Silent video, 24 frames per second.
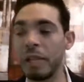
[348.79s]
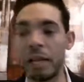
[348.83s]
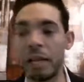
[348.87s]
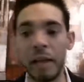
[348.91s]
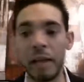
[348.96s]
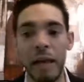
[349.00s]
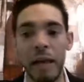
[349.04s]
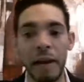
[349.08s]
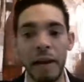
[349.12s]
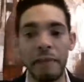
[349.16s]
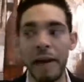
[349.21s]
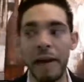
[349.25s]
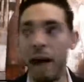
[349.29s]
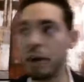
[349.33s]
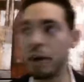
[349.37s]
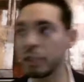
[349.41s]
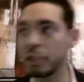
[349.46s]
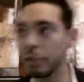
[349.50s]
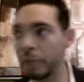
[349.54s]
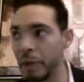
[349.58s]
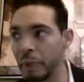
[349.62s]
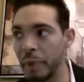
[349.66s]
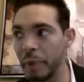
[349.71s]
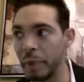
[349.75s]
a lot of house
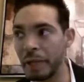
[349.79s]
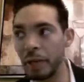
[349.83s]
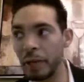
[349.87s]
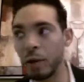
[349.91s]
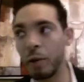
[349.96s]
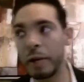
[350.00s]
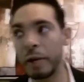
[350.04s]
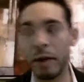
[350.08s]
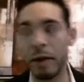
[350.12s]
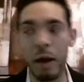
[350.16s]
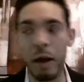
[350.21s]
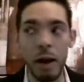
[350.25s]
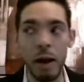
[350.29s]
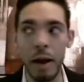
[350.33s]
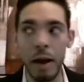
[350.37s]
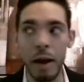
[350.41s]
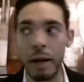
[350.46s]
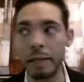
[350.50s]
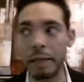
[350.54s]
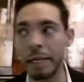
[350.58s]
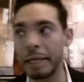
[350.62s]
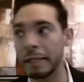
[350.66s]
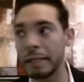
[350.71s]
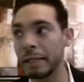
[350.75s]
flipping going
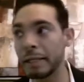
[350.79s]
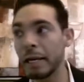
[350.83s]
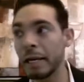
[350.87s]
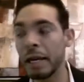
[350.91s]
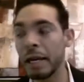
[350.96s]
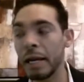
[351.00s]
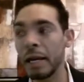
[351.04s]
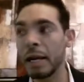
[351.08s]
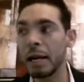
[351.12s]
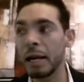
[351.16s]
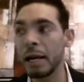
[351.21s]
on and